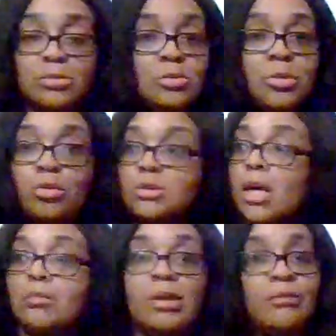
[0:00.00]
you know,
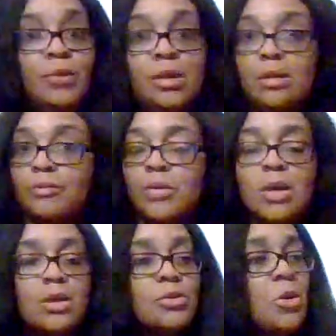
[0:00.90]
to uplift love.
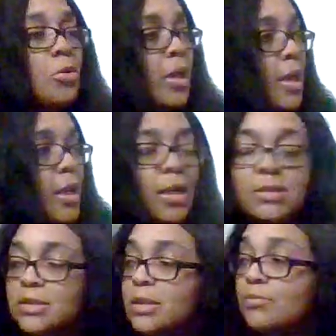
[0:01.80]
You know,
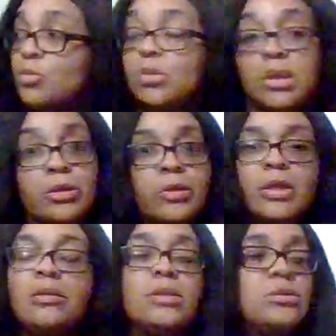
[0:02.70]
chaos give you
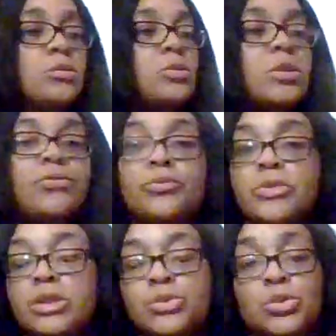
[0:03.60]
clarity. These are the
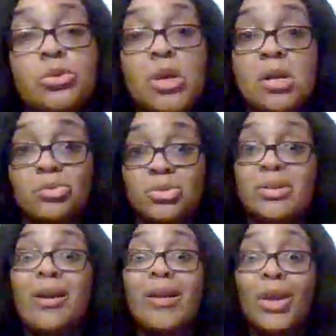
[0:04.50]
different things where you're
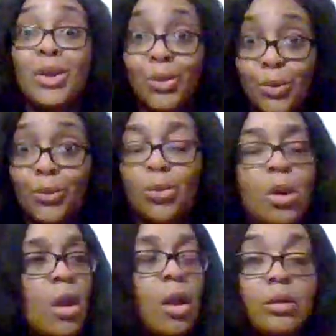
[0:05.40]
understanding you
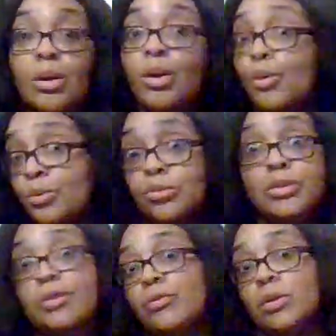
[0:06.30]
on a whole
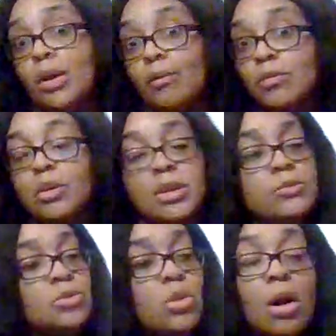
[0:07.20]
new different level. It
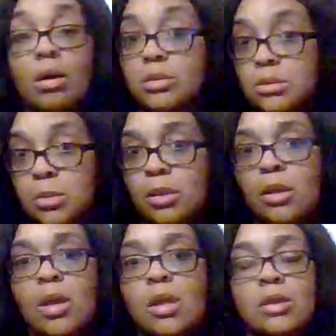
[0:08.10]
gives you an ultimate,
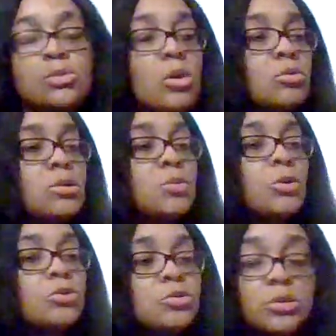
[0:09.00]
you know,
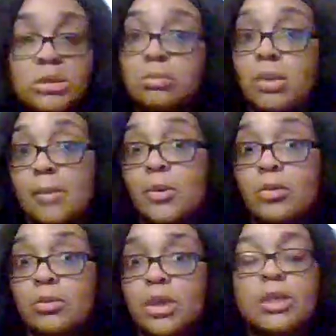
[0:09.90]
spiritual
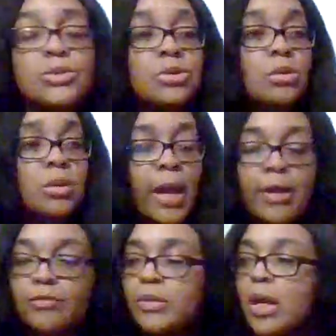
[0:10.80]
subliminal into your
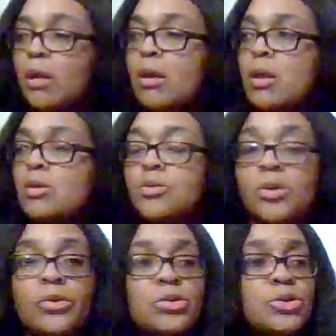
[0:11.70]
life that, you
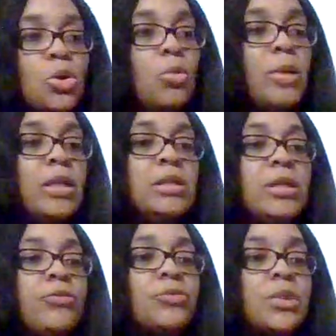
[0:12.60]
know, there's so many
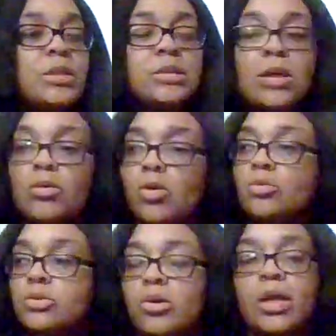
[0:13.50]
different things that
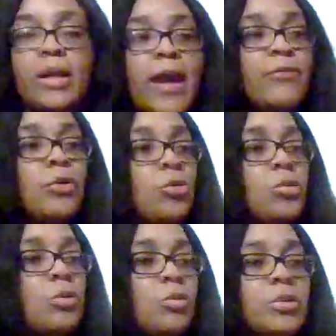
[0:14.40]
goes on in life and it
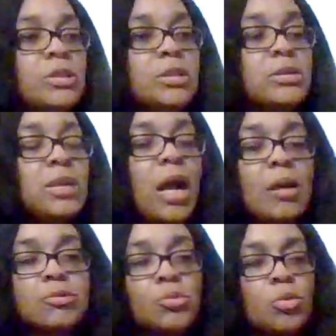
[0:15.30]
will be these
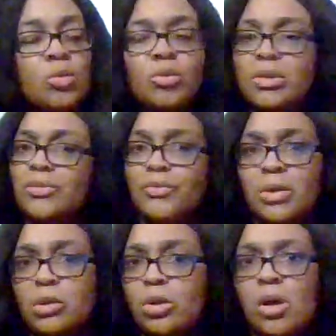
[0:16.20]
times where we really
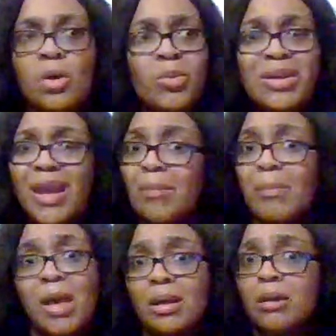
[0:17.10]
feel we can't
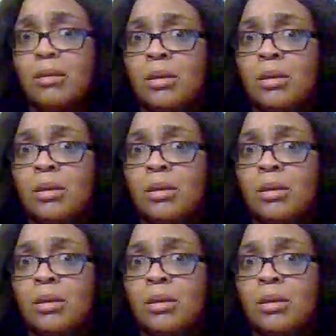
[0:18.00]
make it